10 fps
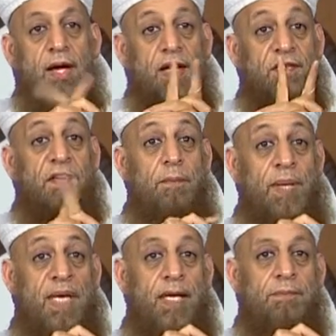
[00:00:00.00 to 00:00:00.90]
If a
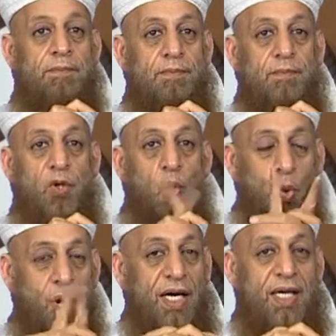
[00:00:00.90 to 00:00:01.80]
bee,
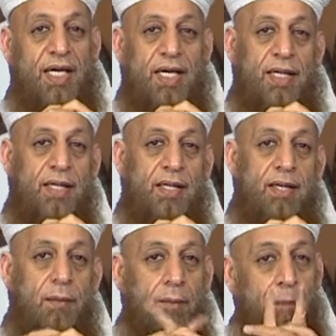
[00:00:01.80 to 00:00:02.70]
worker,
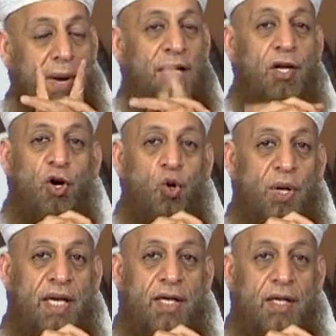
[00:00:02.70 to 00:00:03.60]
male or
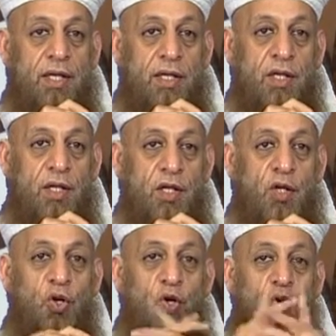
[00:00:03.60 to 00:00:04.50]
queen,
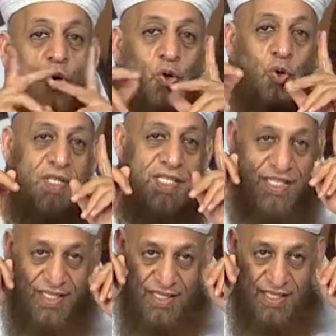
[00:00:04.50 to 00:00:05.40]

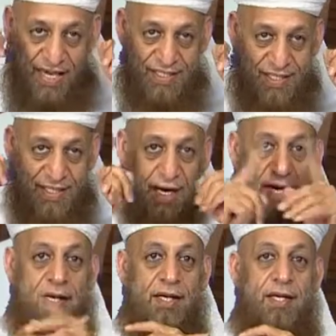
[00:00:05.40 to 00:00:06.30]
loses its
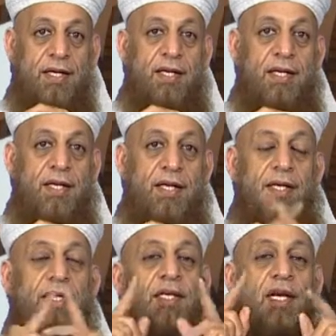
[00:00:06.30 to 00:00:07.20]
antenna,
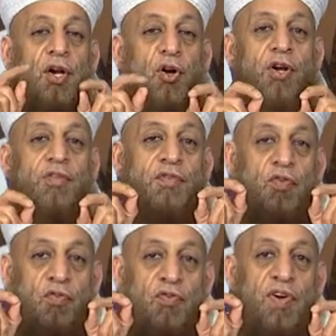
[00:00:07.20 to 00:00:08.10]
it cannot
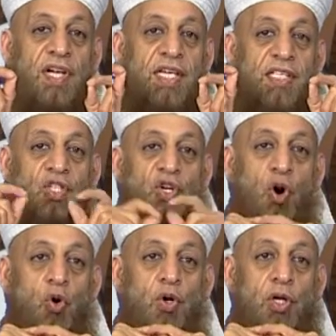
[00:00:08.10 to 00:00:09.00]
fulfill its
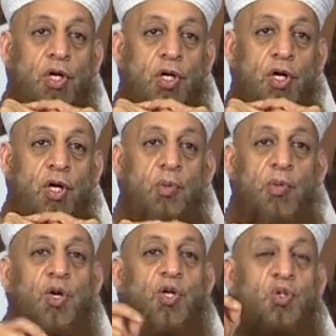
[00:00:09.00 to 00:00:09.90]
role,
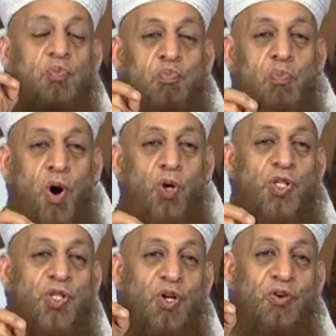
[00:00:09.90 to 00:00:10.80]
because
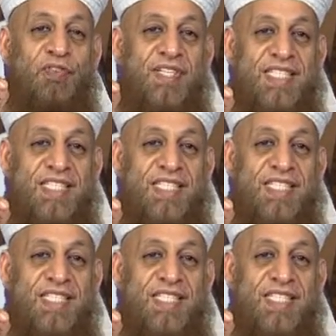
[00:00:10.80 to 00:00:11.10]
most of its